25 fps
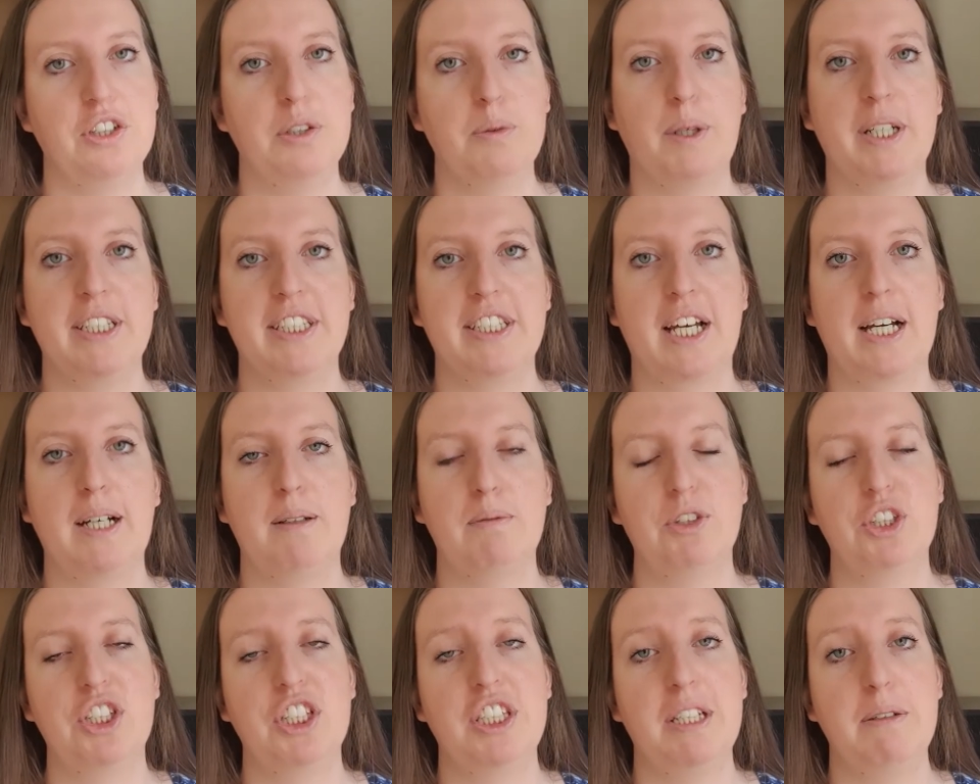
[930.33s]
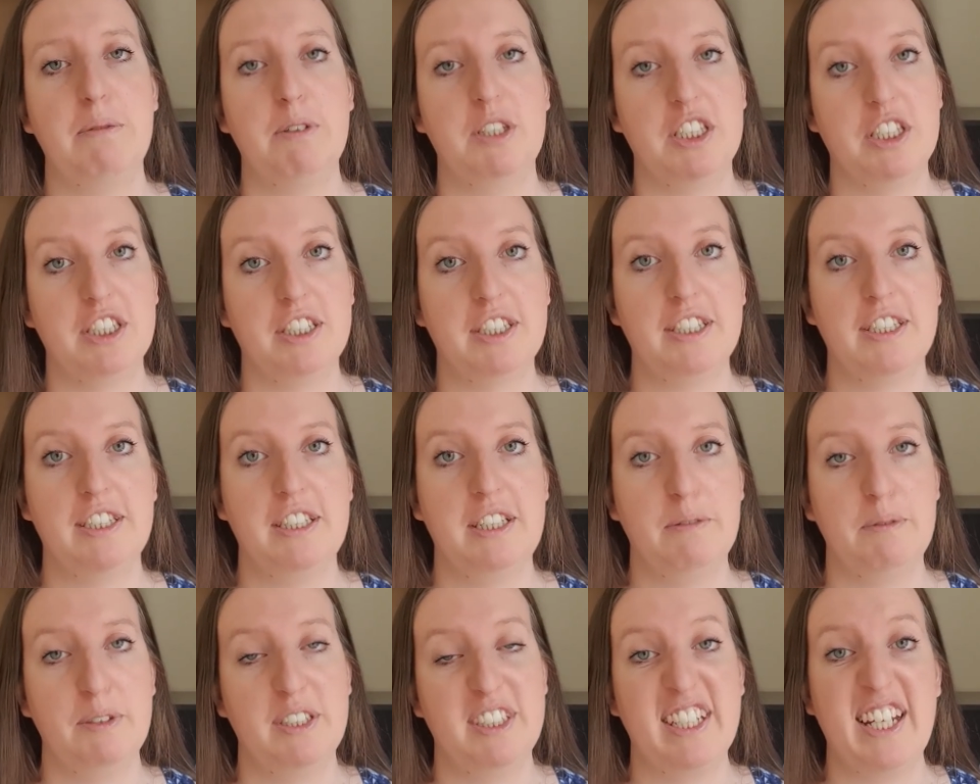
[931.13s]
The one time there
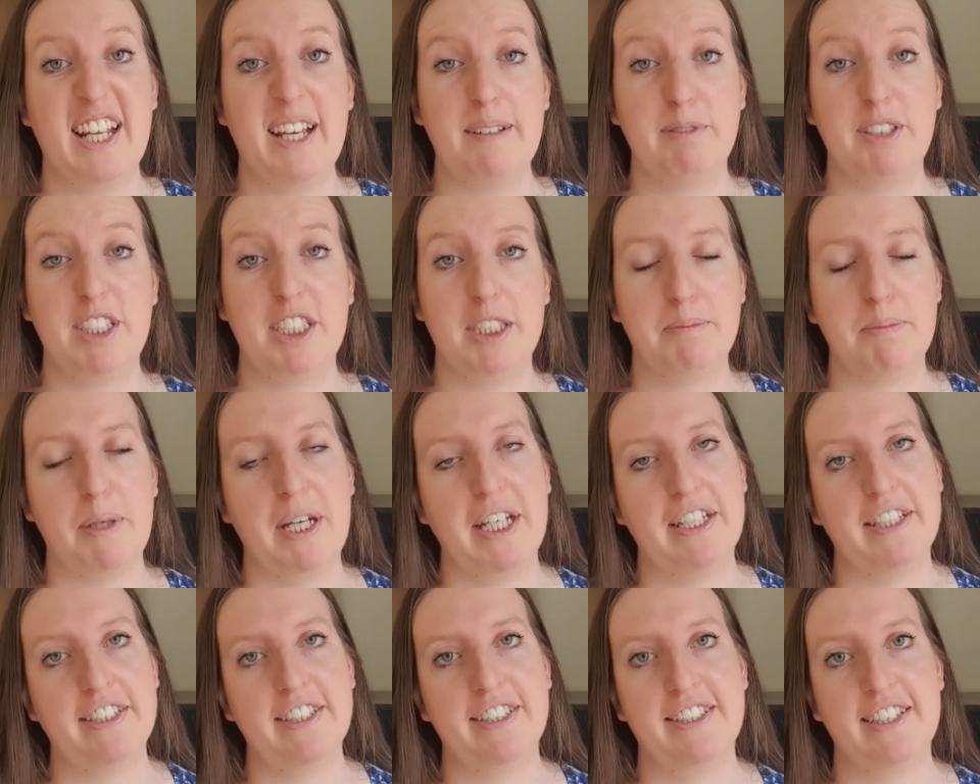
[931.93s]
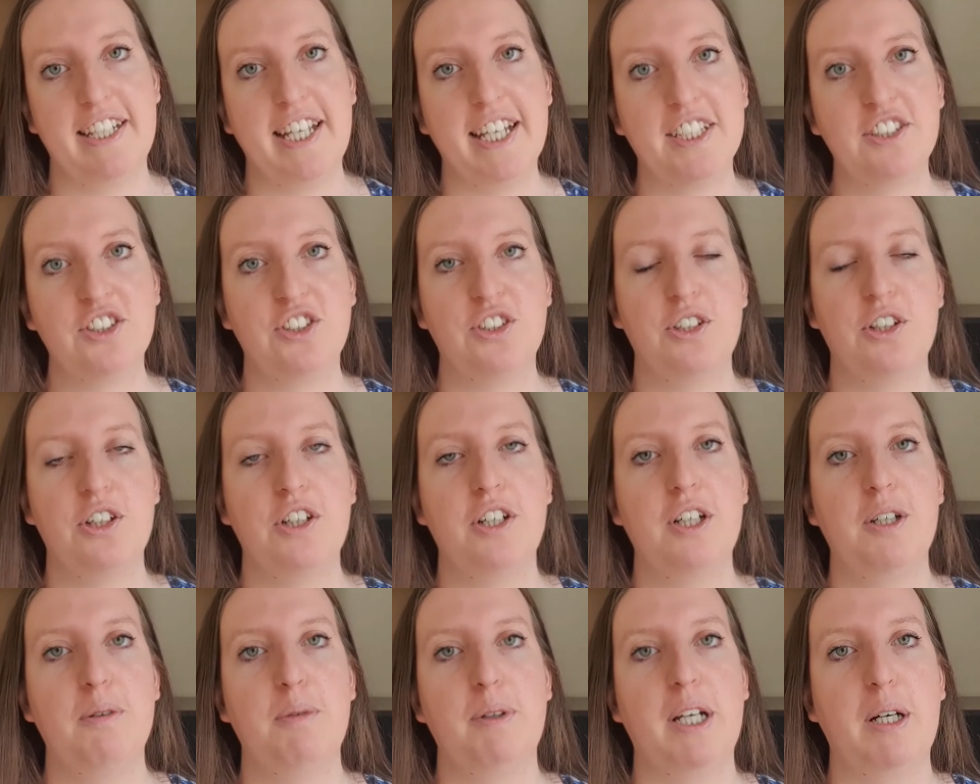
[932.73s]
was an empty space next to
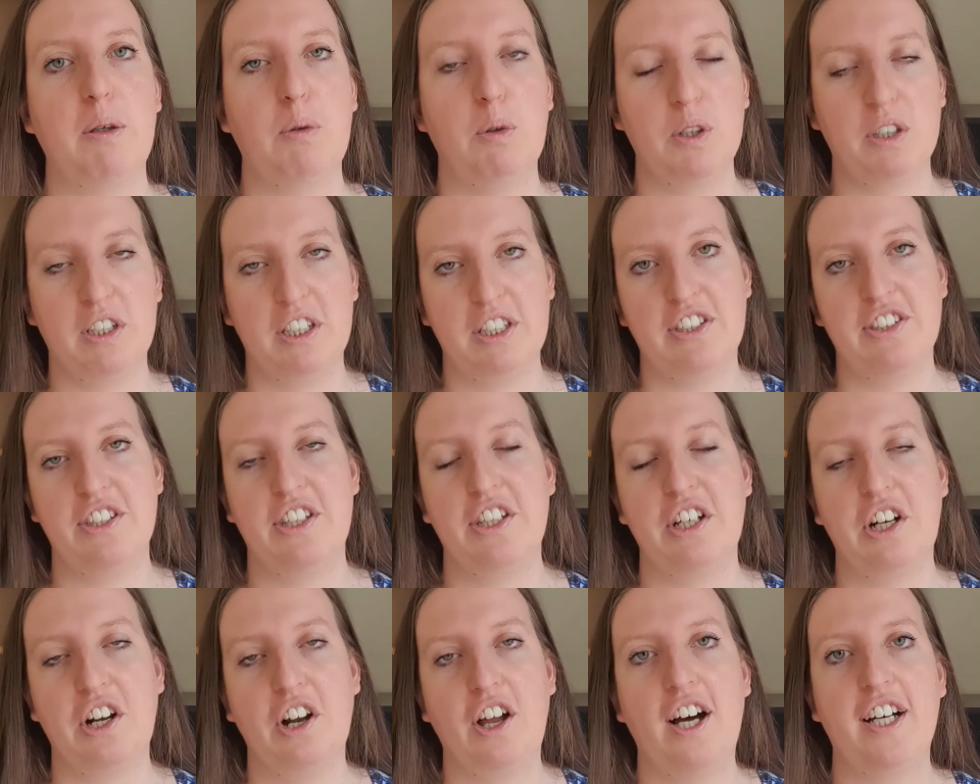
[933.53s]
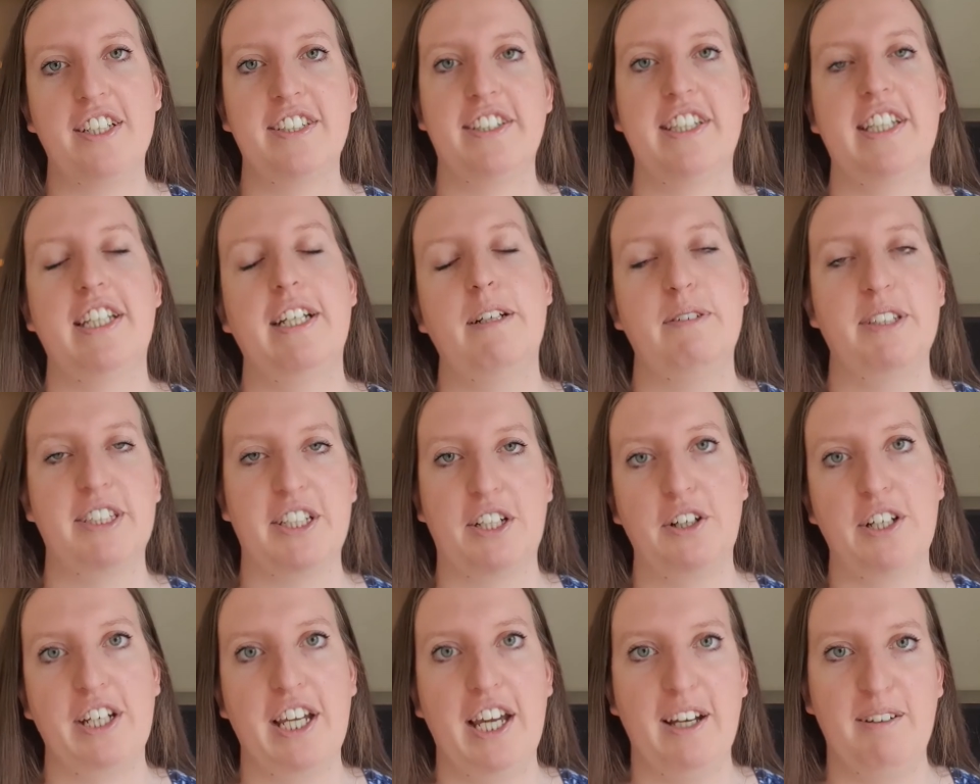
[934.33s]
her when I walked into the class, and then I was
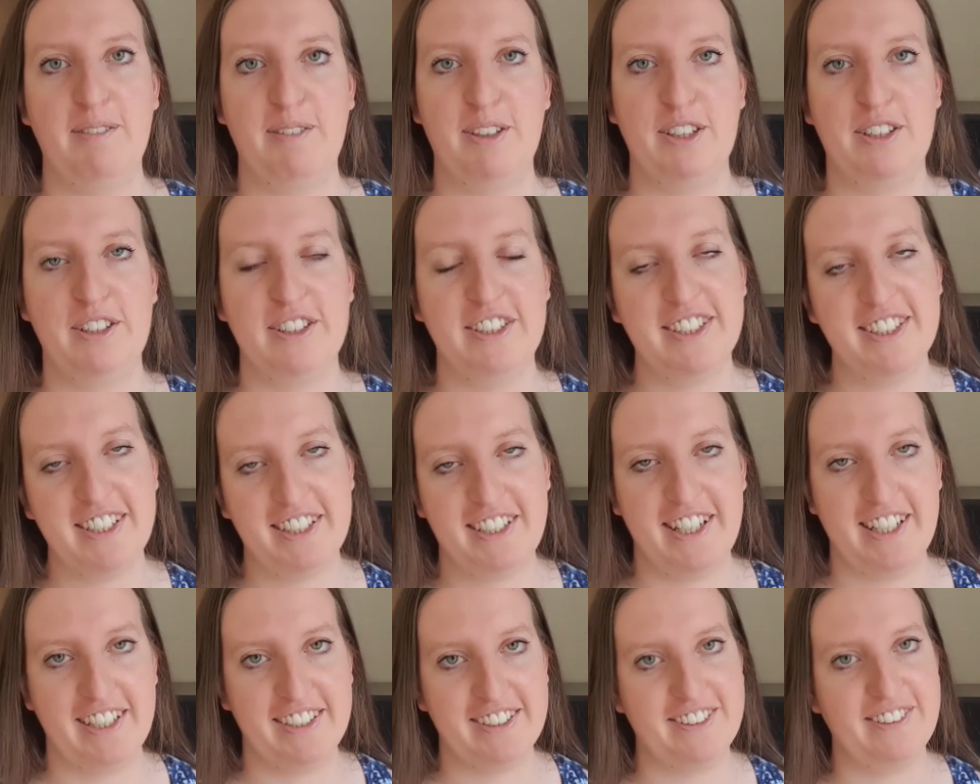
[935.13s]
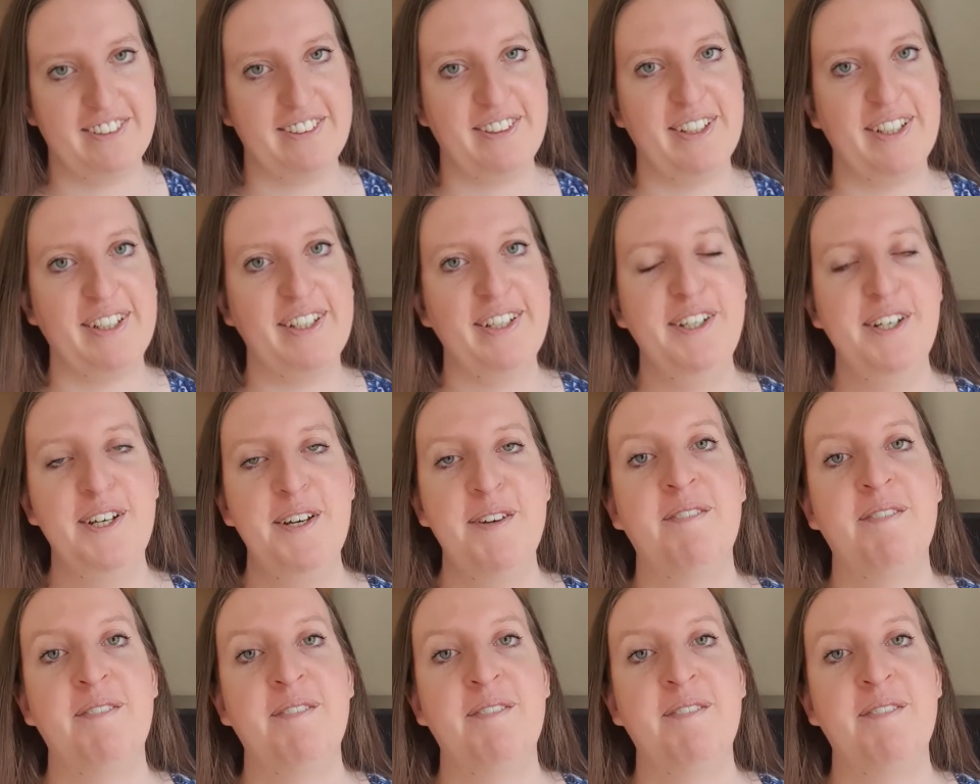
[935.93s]
like, okay, I'm gonna sit next to her.